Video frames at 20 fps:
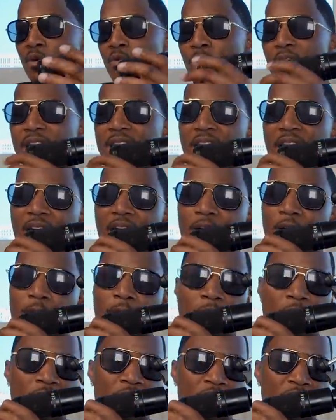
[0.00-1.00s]
right
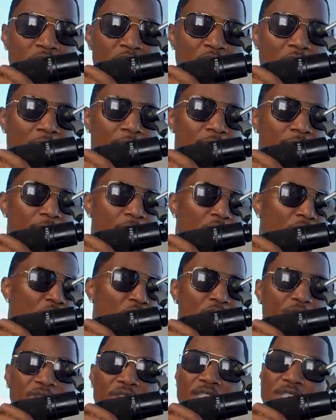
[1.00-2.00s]
now, you know, I'm in my
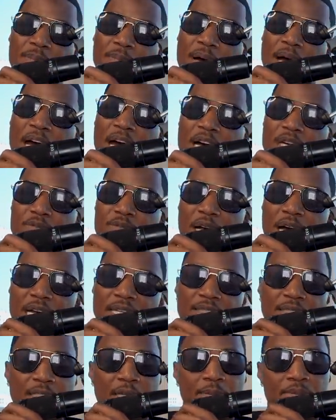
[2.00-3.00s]
office in my high
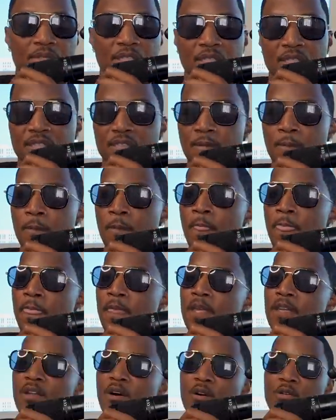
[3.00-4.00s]
rise and I'm just,
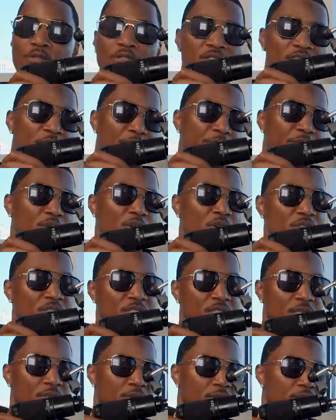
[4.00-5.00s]
you know, sipping on
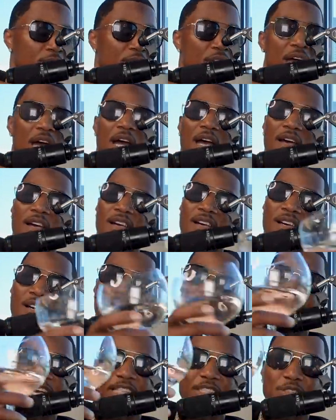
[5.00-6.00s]
some
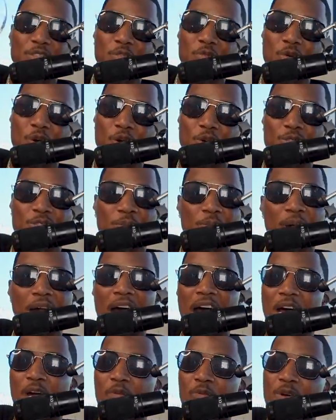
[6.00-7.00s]
huh, H2O, some
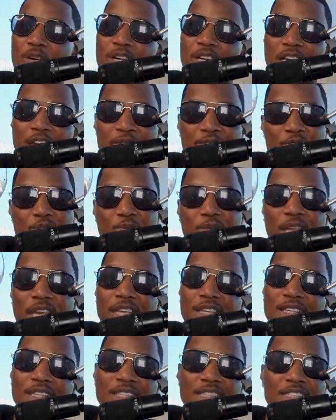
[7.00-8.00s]
agua. If you
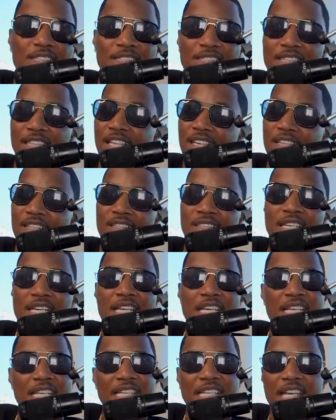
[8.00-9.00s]
thinking this liquor,
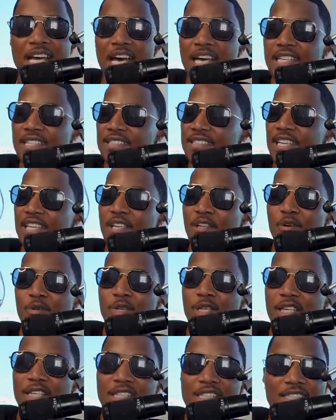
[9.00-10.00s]
nah, this ain't no
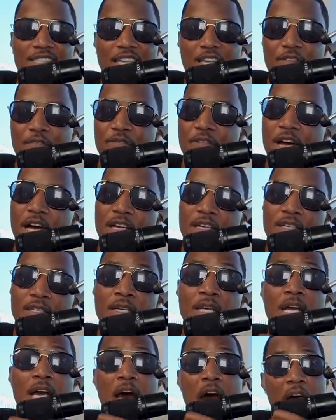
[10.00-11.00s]
liquor. This ain't
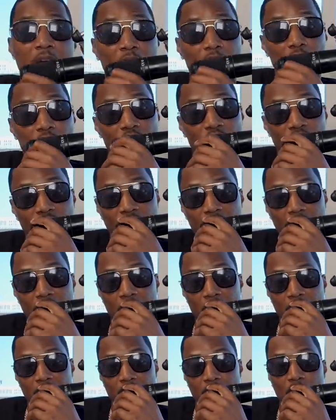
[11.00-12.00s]
vodka. I don't drink.
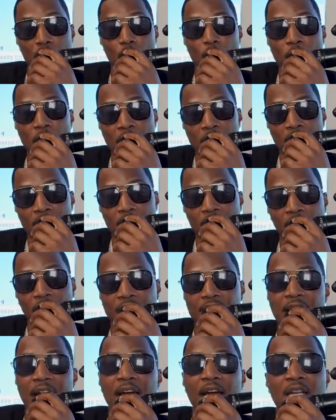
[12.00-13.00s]
You know why?
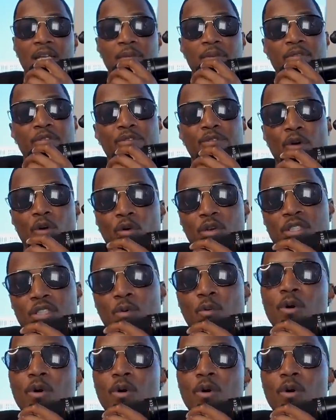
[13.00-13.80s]
Because I got to be focused.